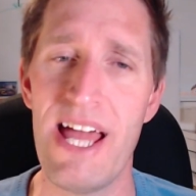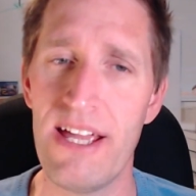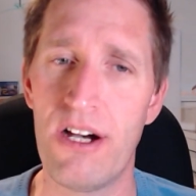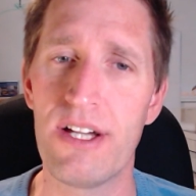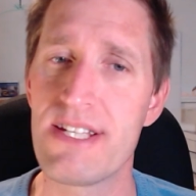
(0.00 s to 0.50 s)

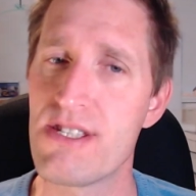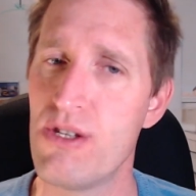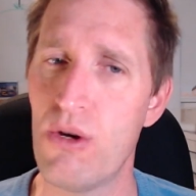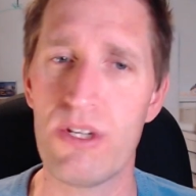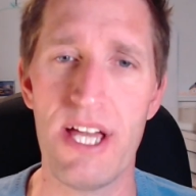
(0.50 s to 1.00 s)
AI is
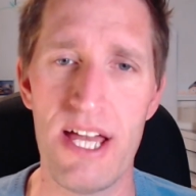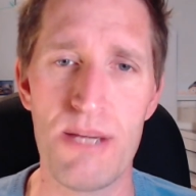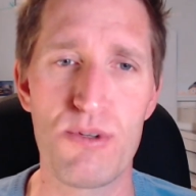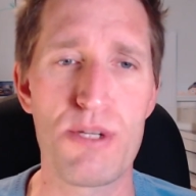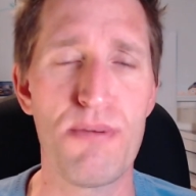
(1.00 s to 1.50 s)
not yet
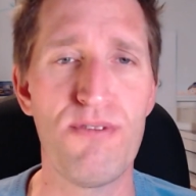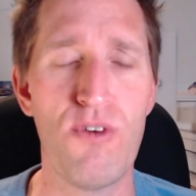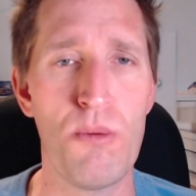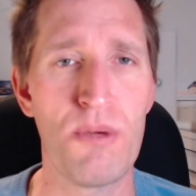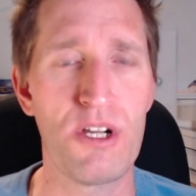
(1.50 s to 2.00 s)
able to
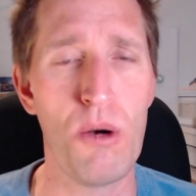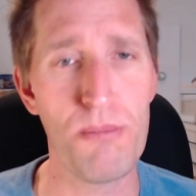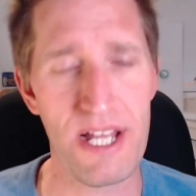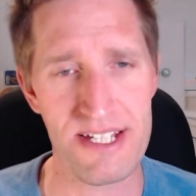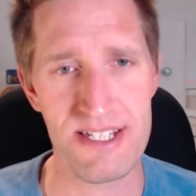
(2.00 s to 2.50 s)
perform a
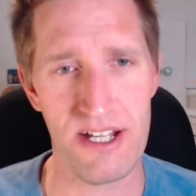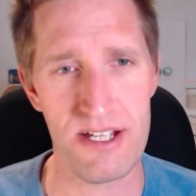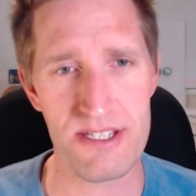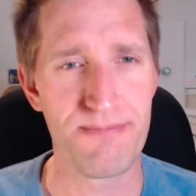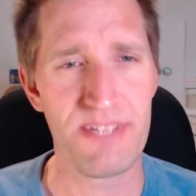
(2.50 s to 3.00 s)
complex
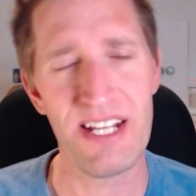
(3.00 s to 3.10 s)
task.